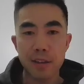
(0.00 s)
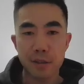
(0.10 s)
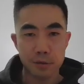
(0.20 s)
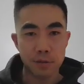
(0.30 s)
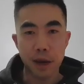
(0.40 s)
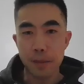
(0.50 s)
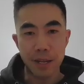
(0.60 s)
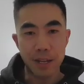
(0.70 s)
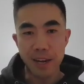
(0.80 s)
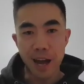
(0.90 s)
to a
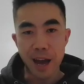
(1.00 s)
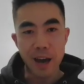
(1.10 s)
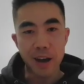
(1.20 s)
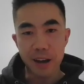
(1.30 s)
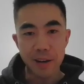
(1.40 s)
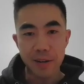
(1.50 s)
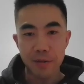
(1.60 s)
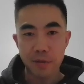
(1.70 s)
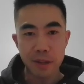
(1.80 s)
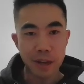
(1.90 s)
million ARR
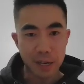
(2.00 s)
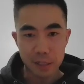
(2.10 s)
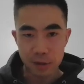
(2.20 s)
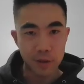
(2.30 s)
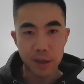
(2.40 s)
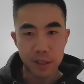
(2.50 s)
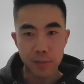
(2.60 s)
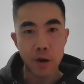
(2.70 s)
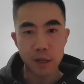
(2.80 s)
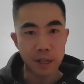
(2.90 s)
with the next 2 years,
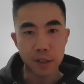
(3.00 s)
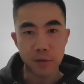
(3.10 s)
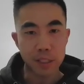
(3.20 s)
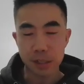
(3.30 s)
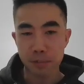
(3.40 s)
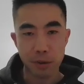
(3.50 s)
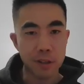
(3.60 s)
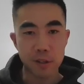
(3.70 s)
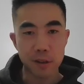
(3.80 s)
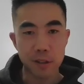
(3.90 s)
but all you need to do is just
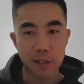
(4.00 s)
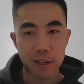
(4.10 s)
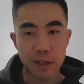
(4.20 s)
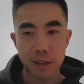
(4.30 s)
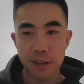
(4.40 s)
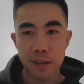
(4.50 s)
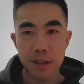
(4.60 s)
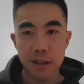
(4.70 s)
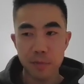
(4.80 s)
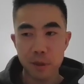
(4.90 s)
post content.
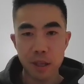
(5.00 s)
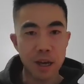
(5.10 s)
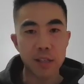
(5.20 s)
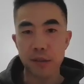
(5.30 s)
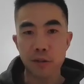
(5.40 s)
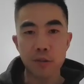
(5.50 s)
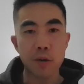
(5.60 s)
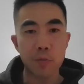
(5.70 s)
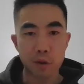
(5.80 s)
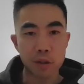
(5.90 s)
Yes or
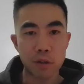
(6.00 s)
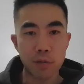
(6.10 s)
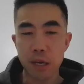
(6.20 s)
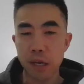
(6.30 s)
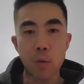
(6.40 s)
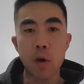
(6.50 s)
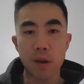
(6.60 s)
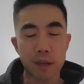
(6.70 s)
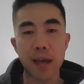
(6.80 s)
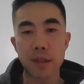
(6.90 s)
no, will you do it? But you
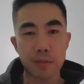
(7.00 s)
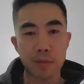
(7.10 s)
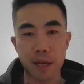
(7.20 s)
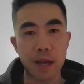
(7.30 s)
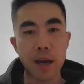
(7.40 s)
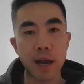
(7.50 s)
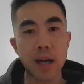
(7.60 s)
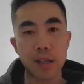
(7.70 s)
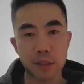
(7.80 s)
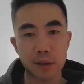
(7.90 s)
won't get the million
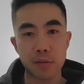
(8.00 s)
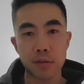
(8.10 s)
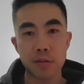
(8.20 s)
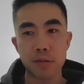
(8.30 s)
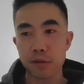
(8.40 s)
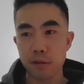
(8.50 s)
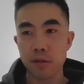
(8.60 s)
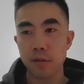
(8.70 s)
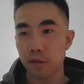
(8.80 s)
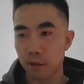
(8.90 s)
AR until
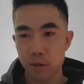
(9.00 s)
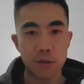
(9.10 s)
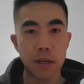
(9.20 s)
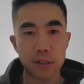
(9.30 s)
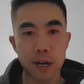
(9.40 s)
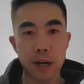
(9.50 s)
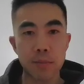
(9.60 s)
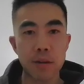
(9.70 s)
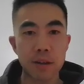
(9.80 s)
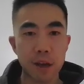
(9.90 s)
2 years'
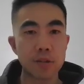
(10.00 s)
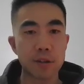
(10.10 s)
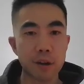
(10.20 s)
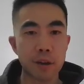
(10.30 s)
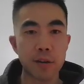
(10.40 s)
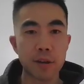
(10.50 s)
time. Yes or no?